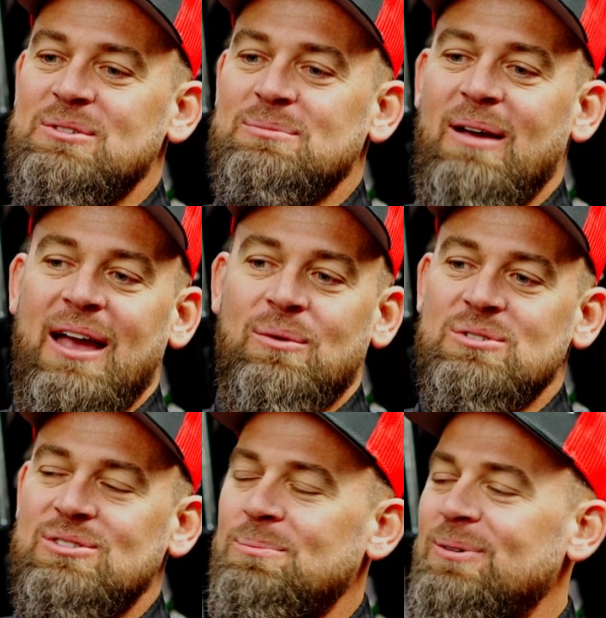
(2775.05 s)
Mike was
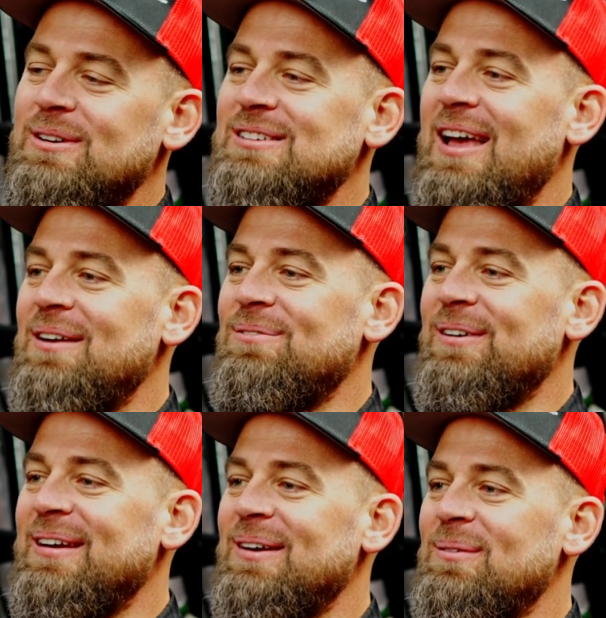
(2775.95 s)
super excited for
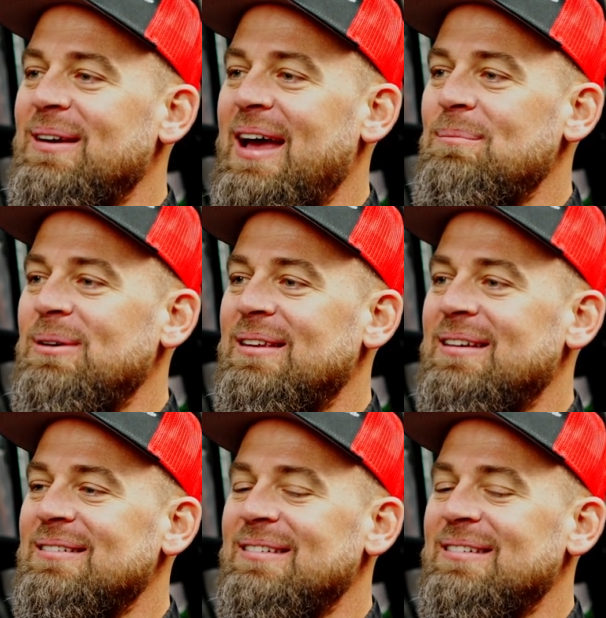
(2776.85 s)
him and happy that,